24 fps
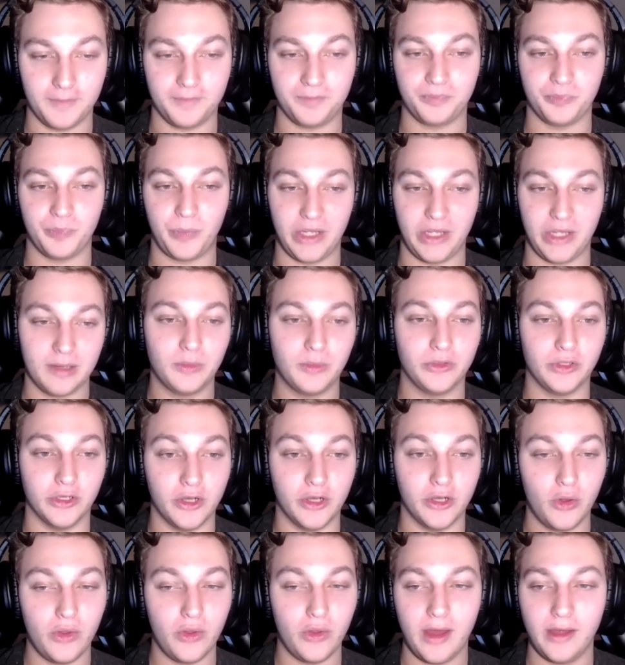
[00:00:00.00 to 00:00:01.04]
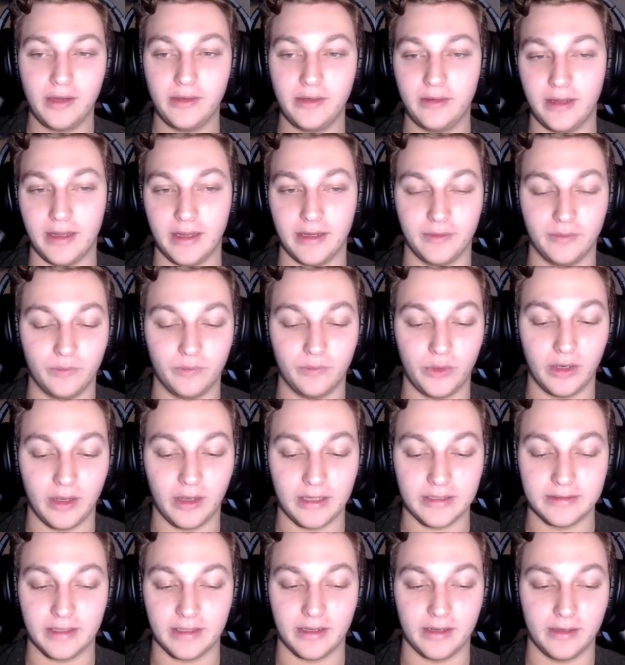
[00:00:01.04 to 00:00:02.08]
Being able to know that and realize
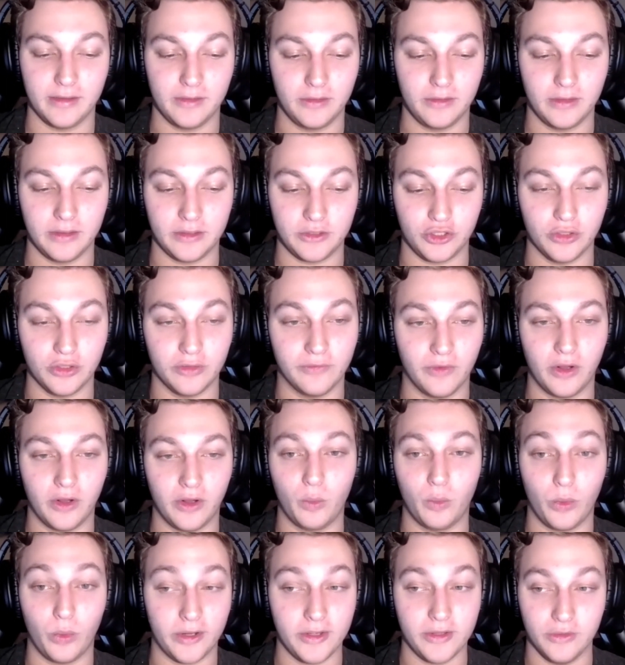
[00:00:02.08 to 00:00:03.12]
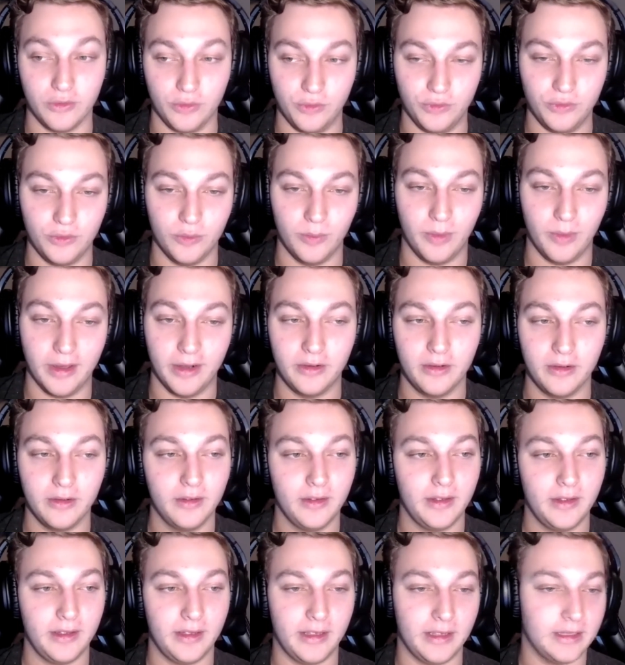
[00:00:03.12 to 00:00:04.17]
that it's your fault. What can you do better
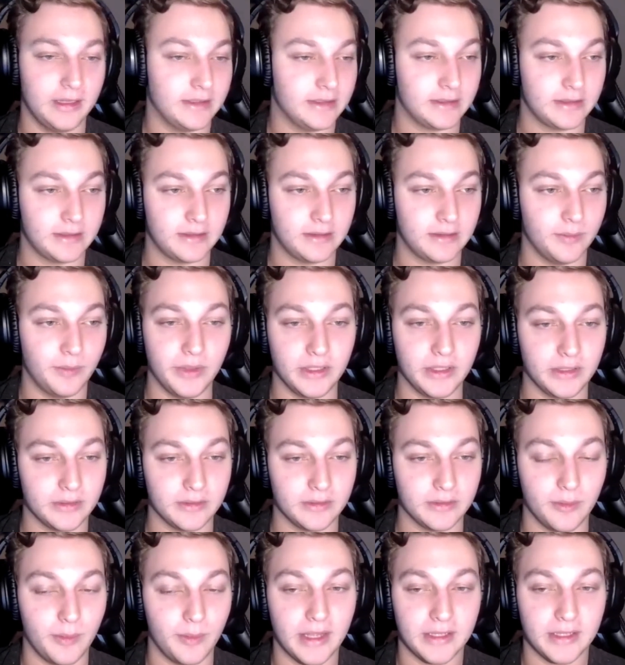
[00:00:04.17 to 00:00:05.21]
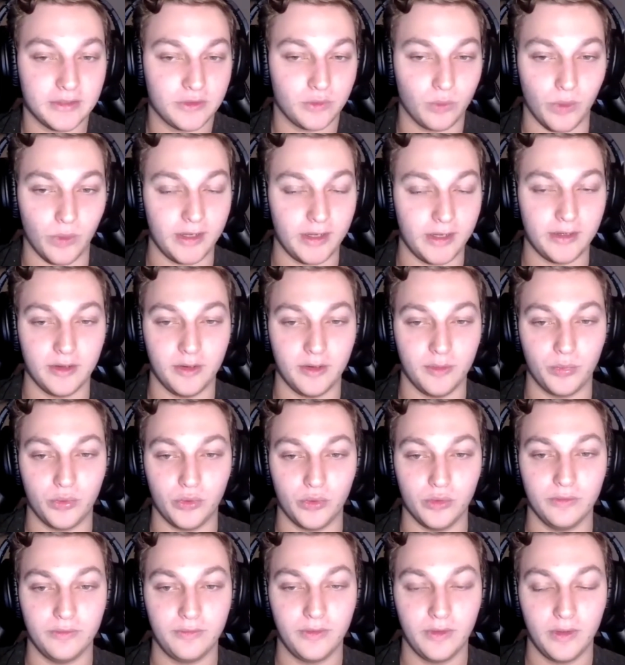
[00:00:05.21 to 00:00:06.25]
is the best way to
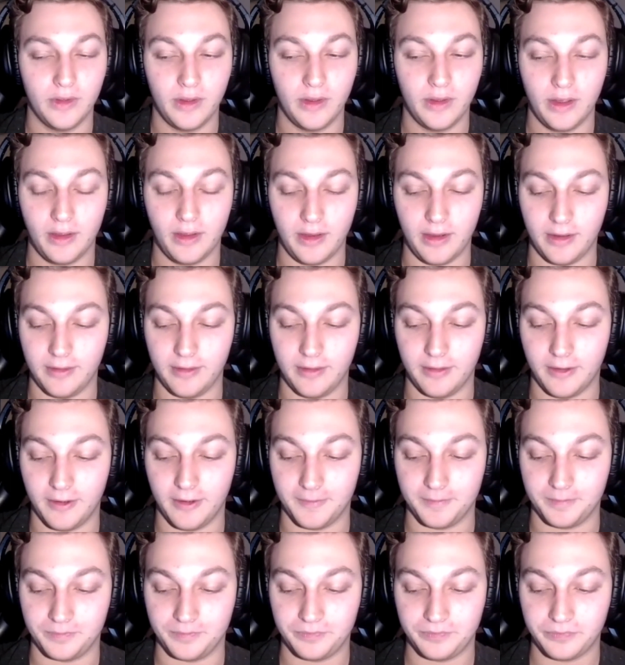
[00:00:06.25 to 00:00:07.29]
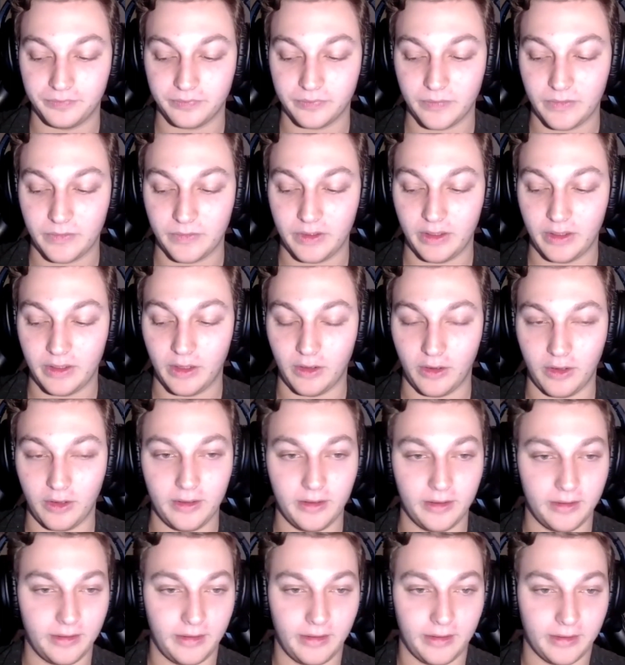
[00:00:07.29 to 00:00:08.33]
improve. And a lot
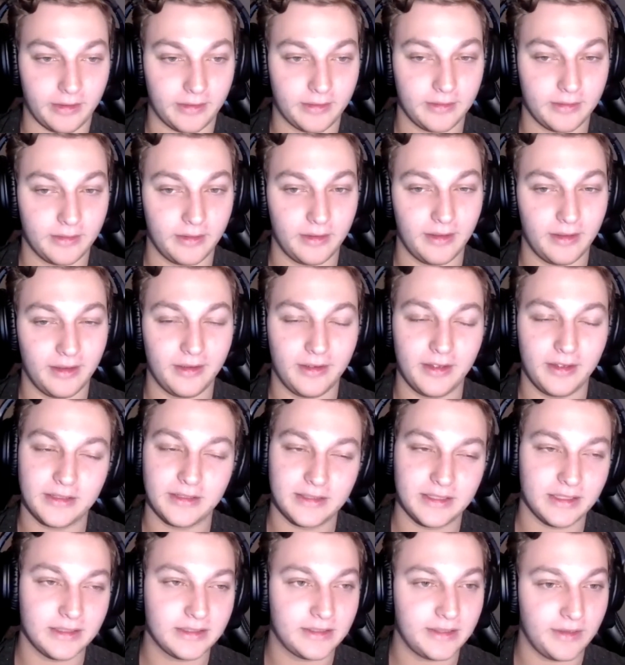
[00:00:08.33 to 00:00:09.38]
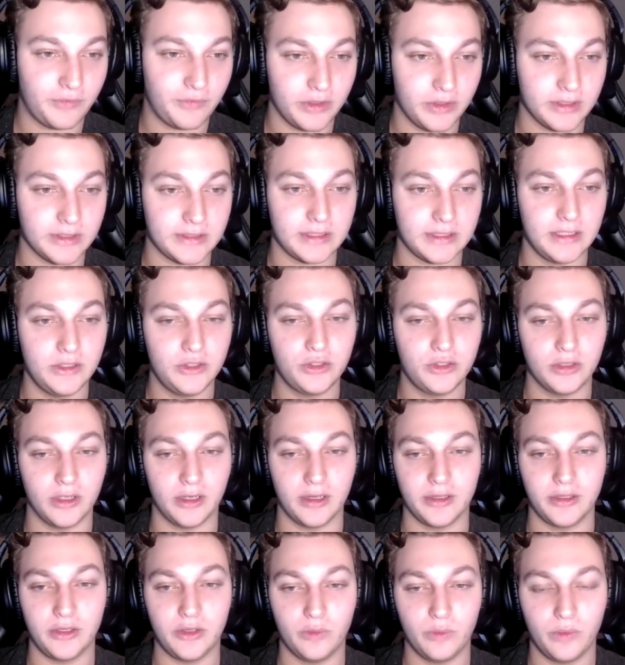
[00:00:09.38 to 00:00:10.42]
like it's different in Siege.
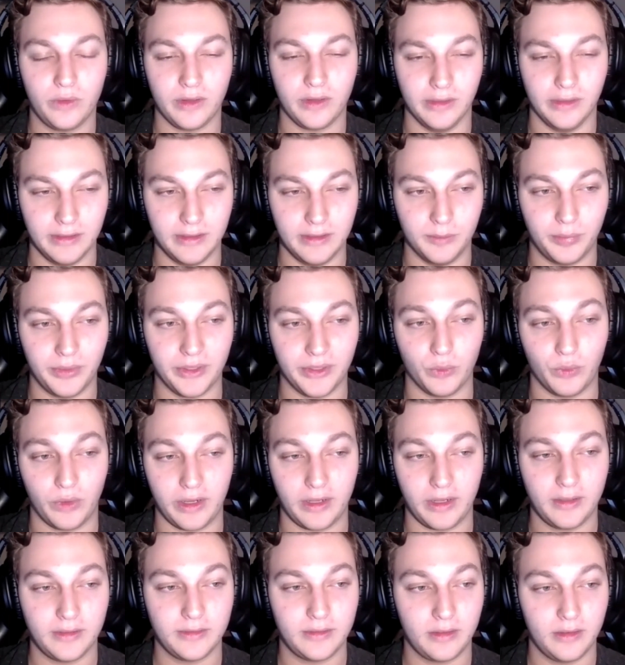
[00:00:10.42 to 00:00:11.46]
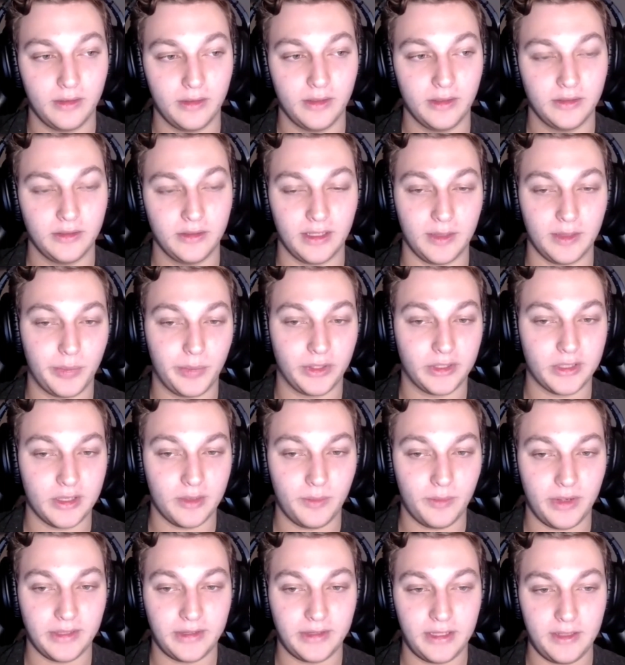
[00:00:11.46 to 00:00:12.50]
You don't really need to play ranked to get picked up by
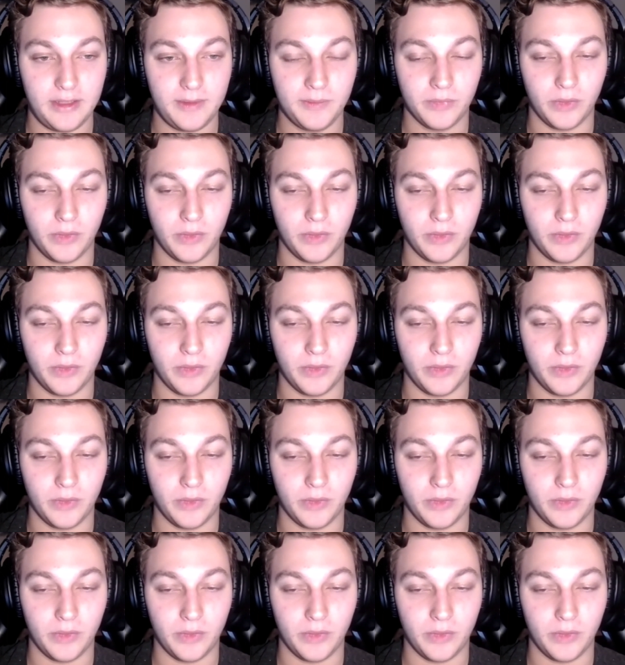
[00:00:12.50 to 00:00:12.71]
a team.